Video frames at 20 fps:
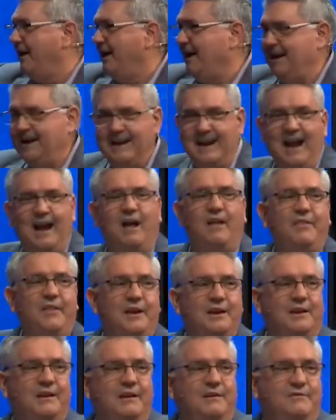in how
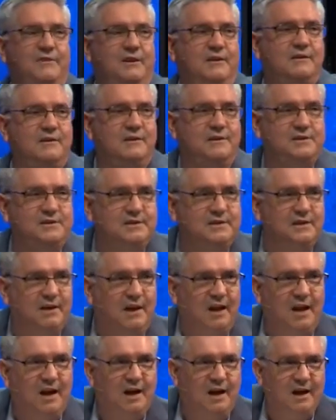they live their
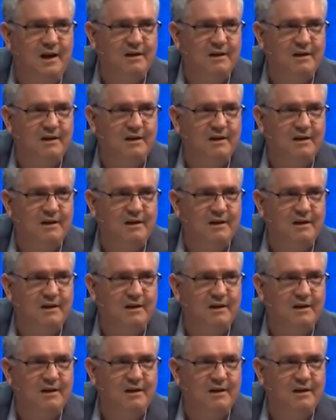Christian life.